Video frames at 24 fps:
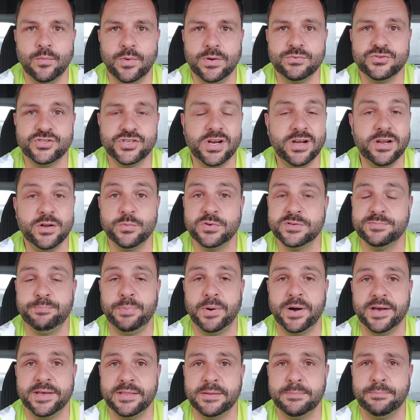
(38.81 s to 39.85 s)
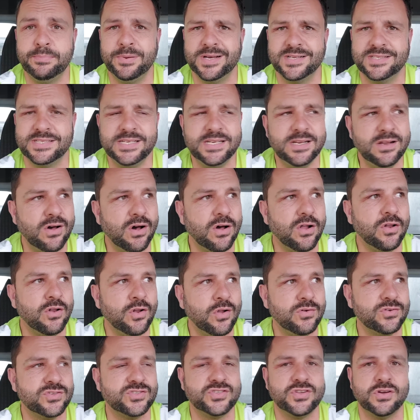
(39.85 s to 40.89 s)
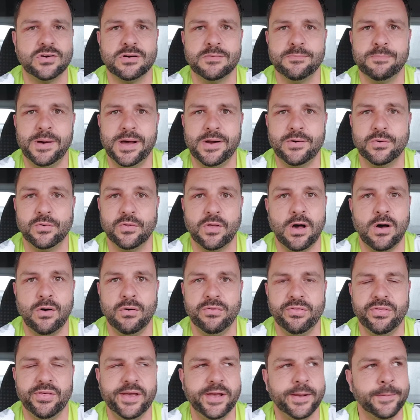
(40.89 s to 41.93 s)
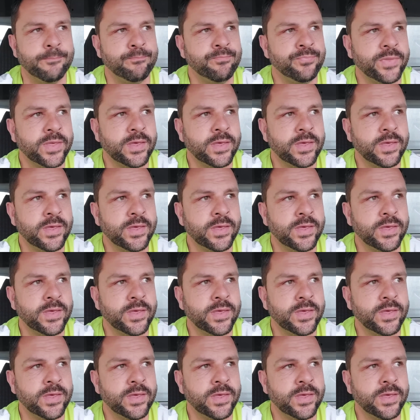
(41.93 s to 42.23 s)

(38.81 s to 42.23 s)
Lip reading: Well, China was buying the bloody lot, lock, stock and barrel, the whole thing.